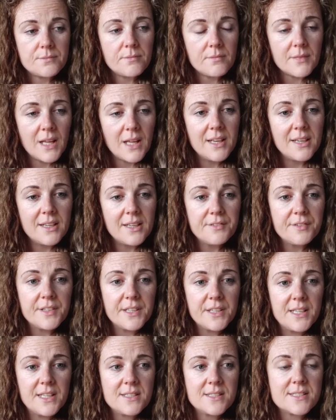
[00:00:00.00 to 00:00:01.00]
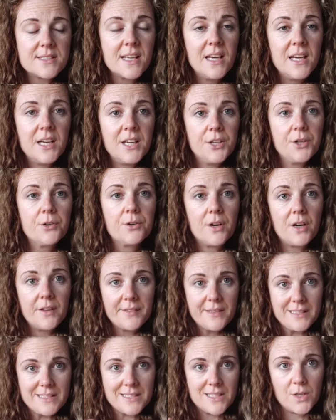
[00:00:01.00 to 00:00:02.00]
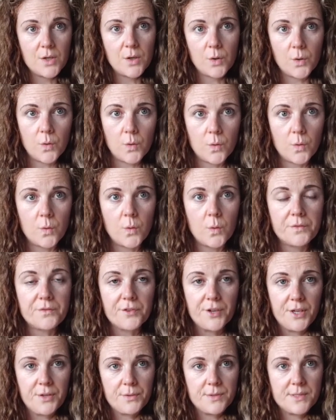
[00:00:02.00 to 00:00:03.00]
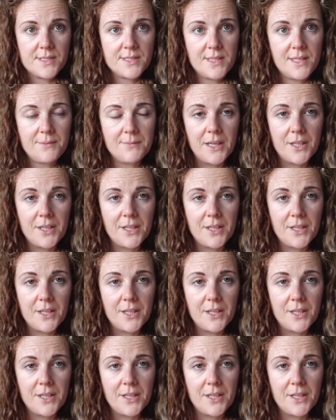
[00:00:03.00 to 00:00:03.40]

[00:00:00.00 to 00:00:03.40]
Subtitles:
And if it is, you're on this low frequency,